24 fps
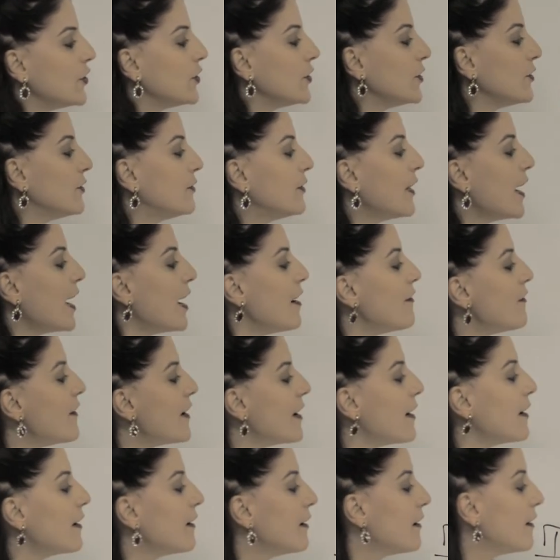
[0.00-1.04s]
you have
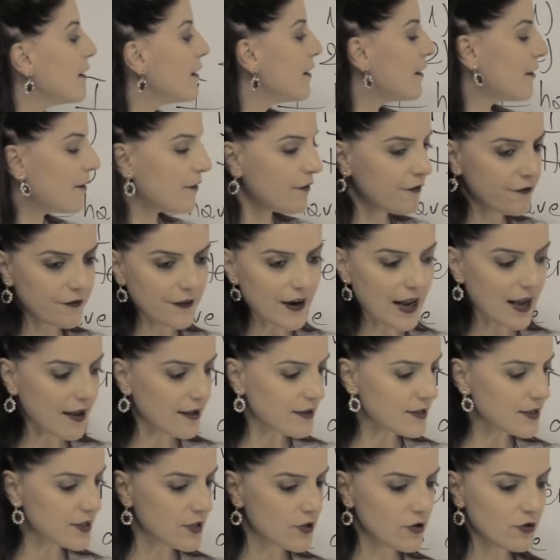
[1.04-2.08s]
a
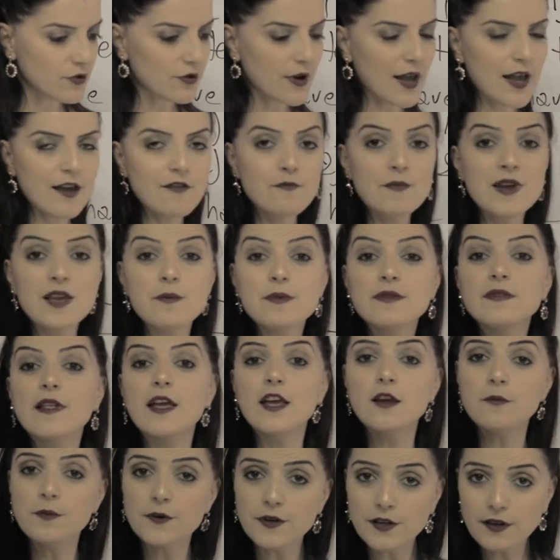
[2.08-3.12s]
friend, you have maybe
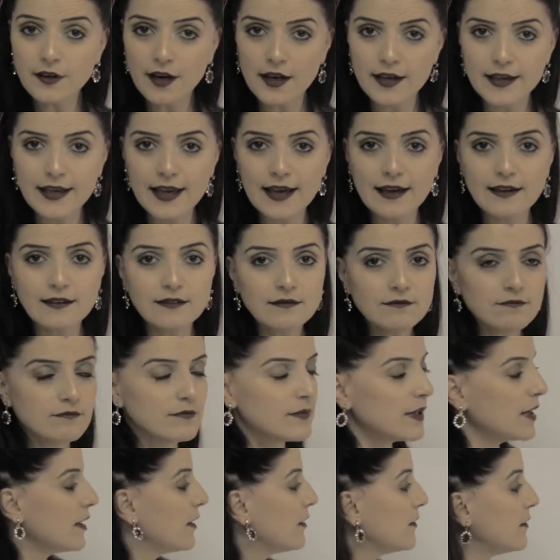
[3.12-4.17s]
neighbor again,
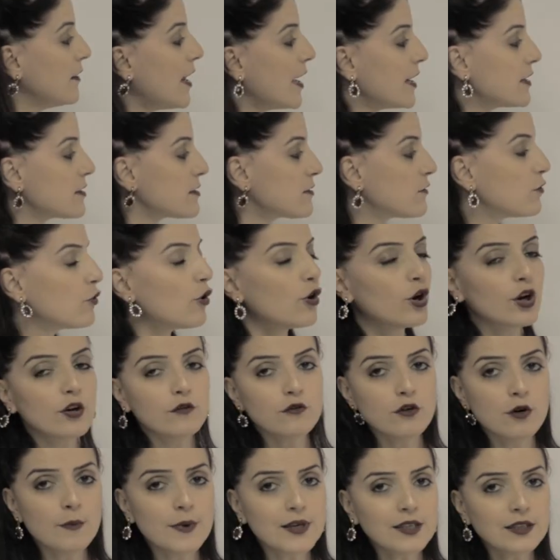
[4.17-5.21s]
next door
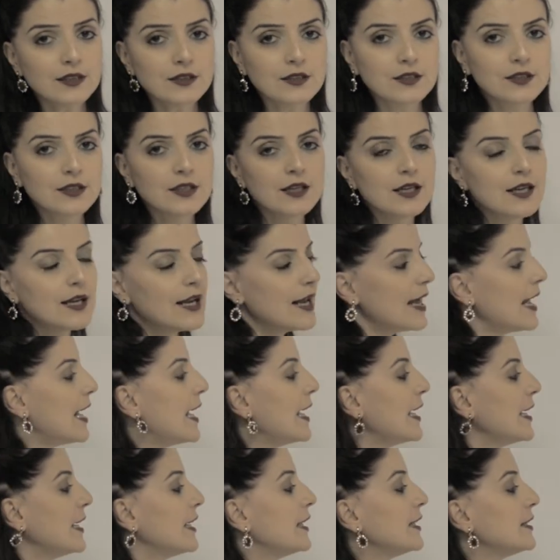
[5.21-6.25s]
woman,
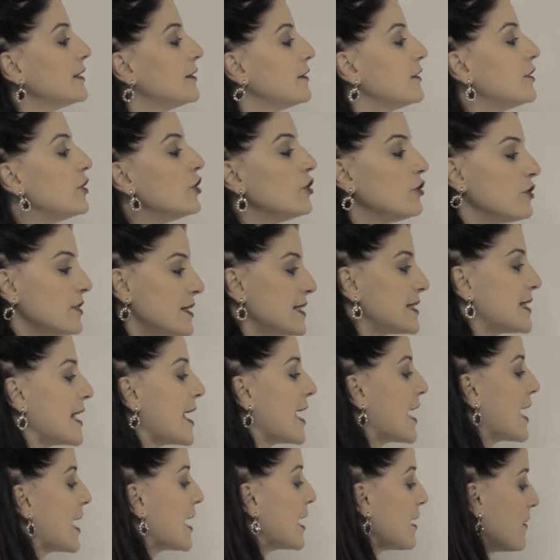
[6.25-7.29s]
and you
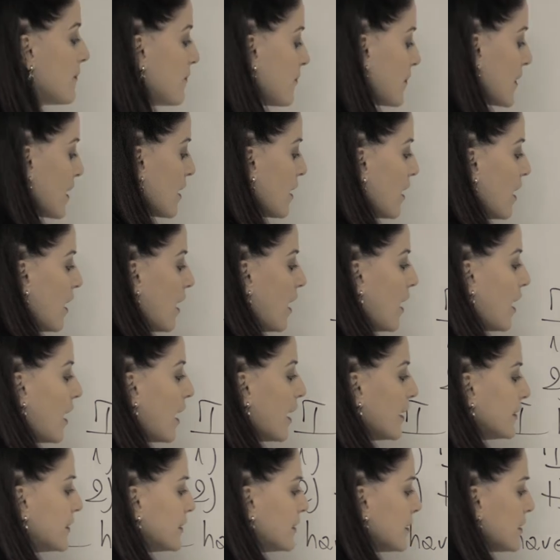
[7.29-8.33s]
say,
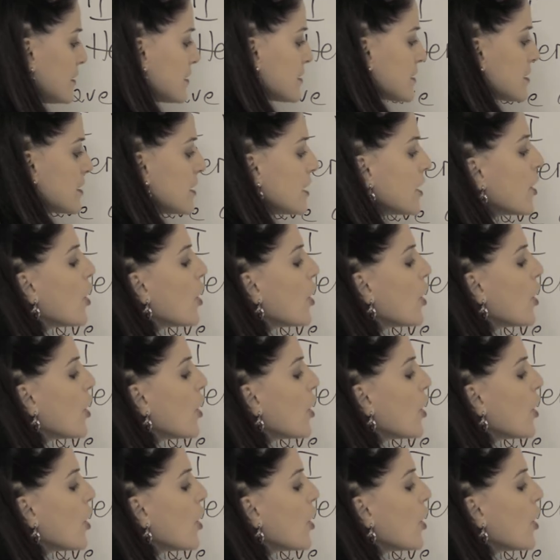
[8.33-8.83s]
I didn't see